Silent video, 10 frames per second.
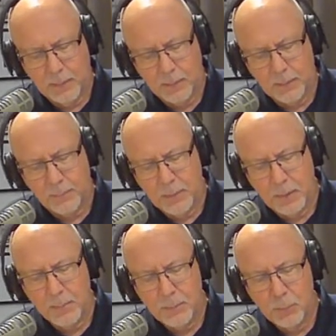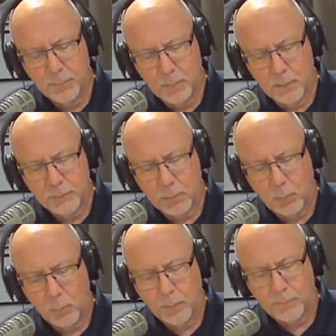Yeah, I'm gonna move on to
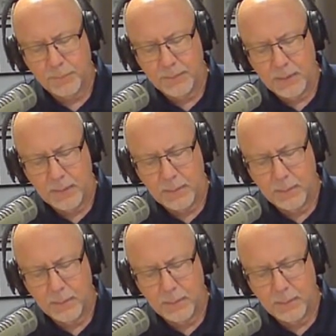our word of the day.